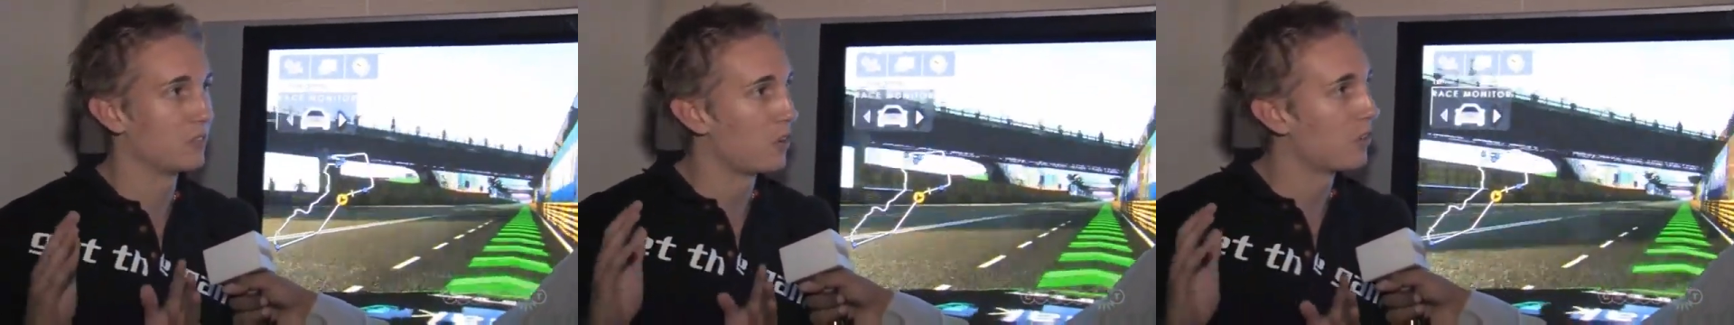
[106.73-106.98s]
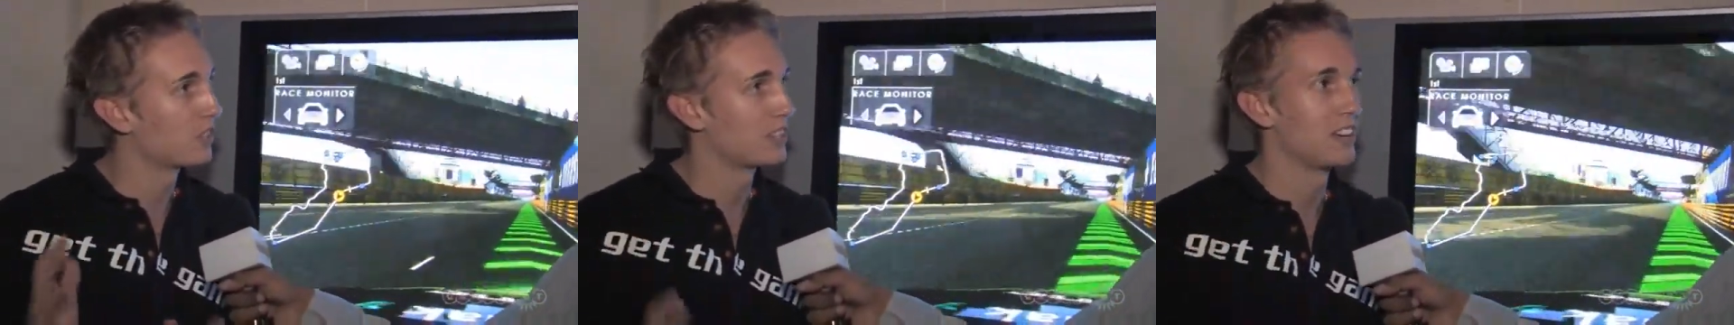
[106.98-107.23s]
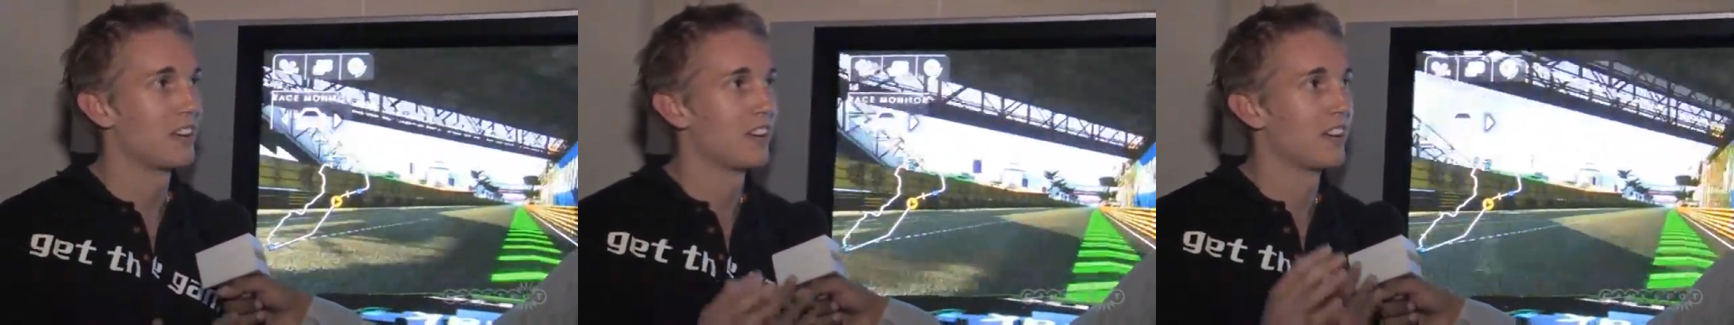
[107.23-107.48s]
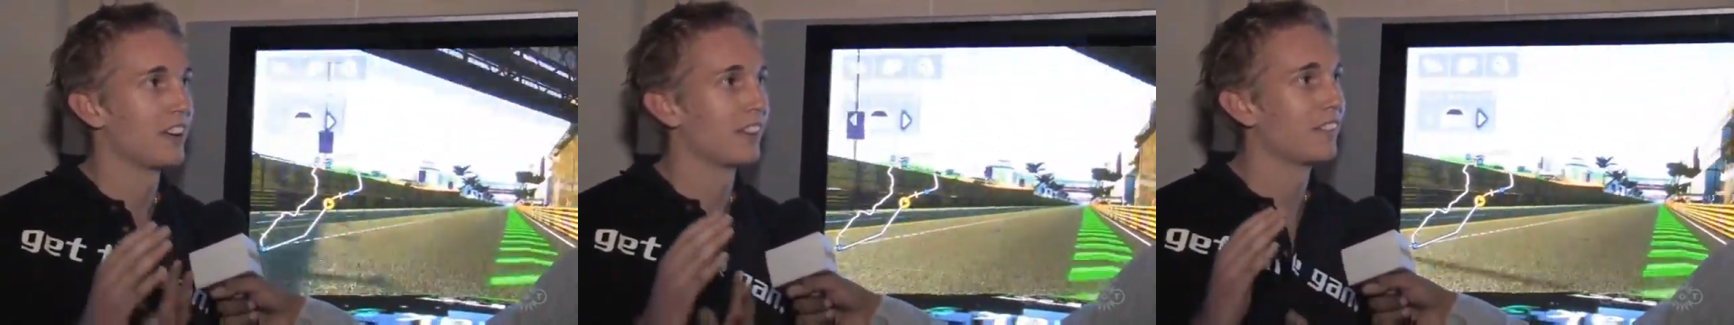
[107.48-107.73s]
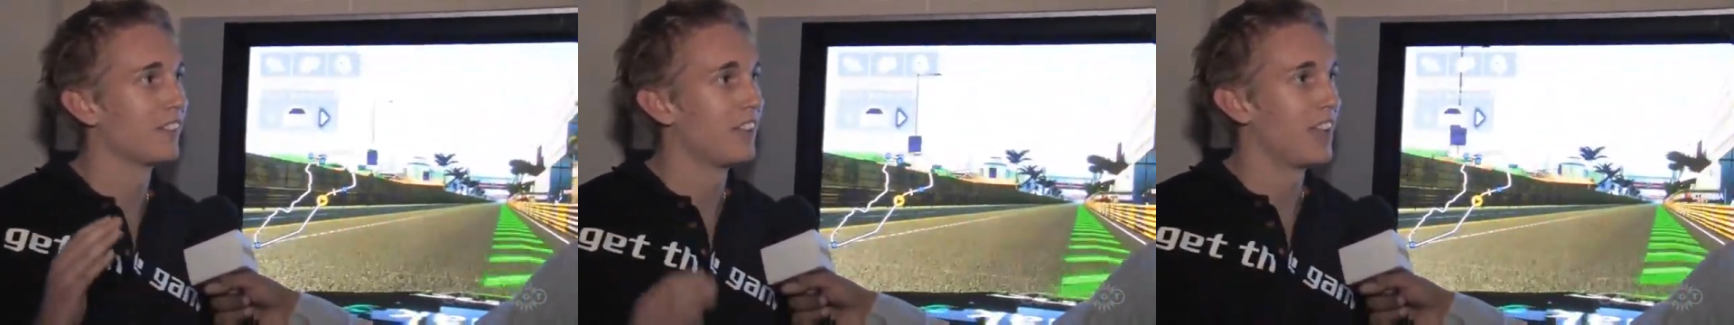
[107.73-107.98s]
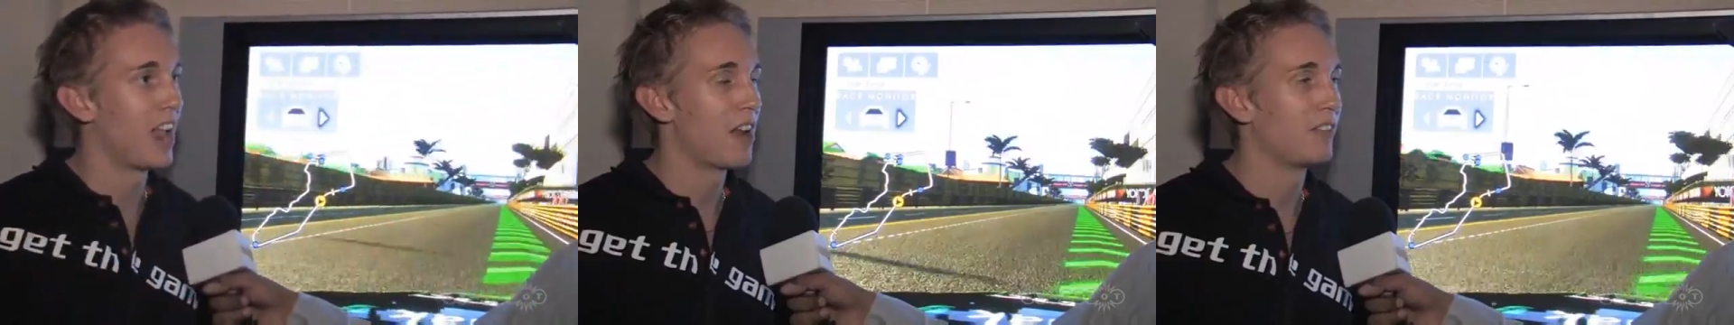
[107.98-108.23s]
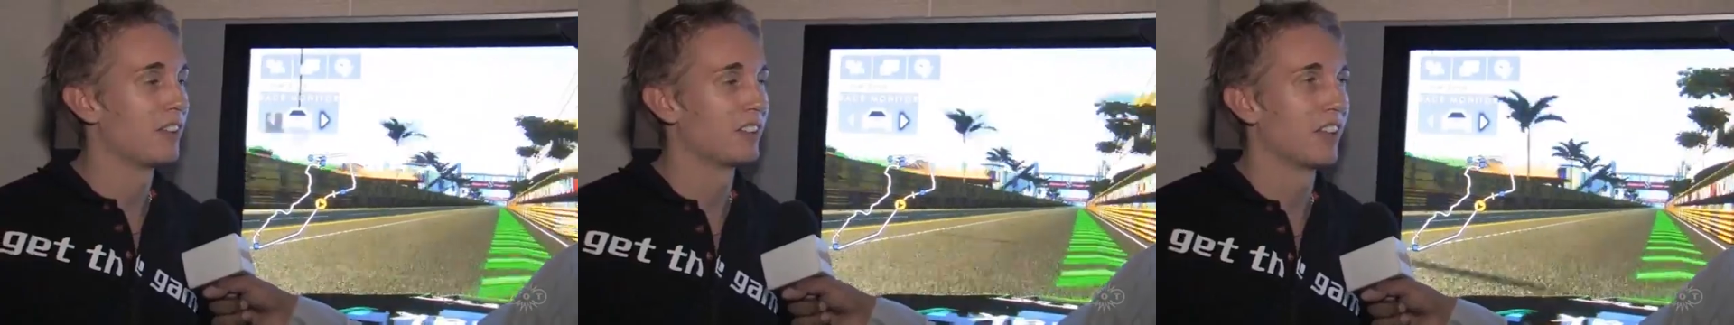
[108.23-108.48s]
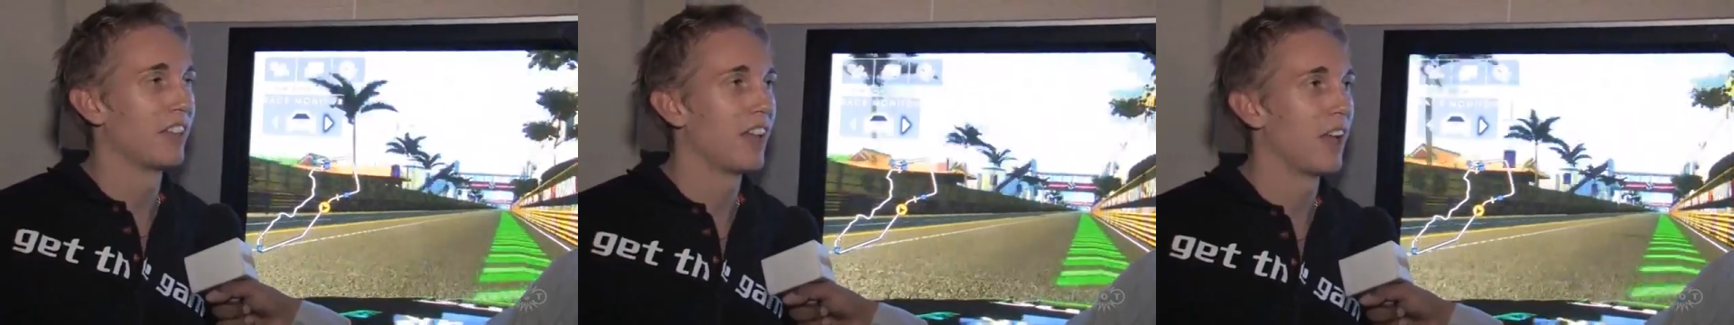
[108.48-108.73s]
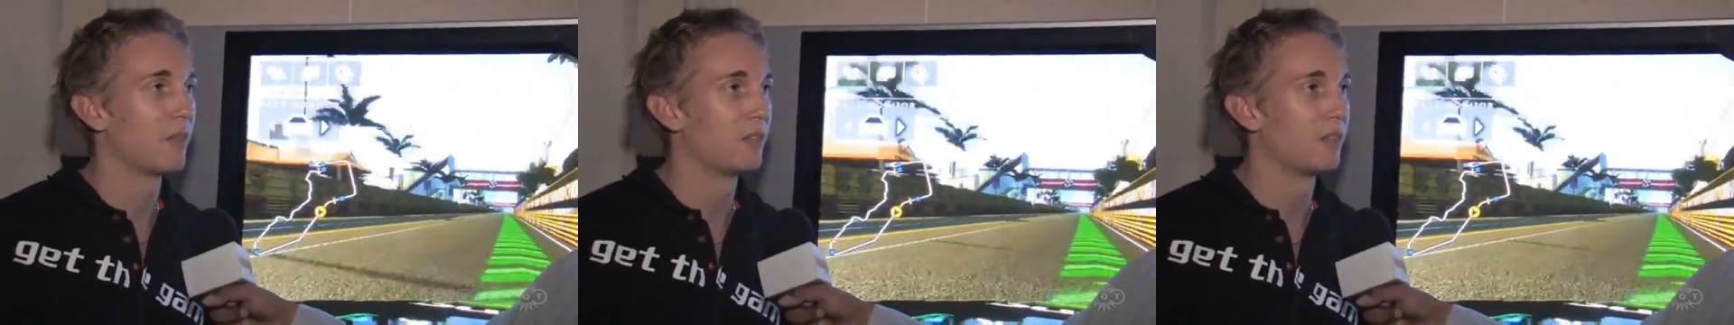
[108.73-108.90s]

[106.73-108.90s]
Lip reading: wrong steering, everything like that.